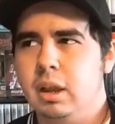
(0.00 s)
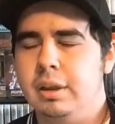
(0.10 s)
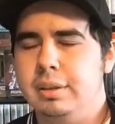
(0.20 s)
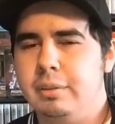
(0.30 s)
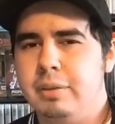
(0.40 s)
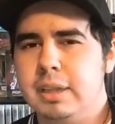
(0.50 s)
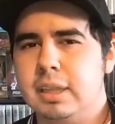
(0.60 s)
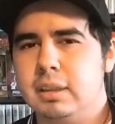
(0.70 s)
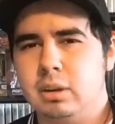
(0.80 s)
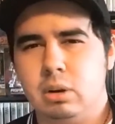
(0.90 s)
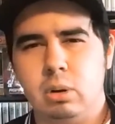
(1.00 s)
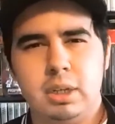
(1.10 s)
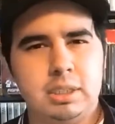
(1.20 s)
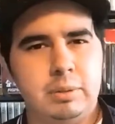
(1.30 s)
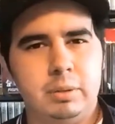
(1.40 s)
and the fact that they're
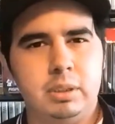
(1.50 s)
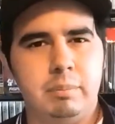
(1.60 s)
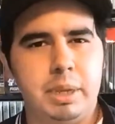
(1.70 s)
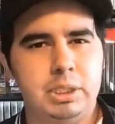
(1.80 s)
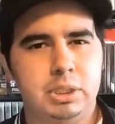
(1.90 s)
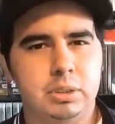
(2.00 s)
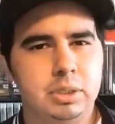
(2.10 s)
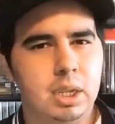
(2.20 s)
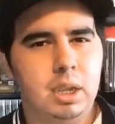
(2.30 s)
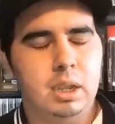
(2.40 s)
across different dimensions.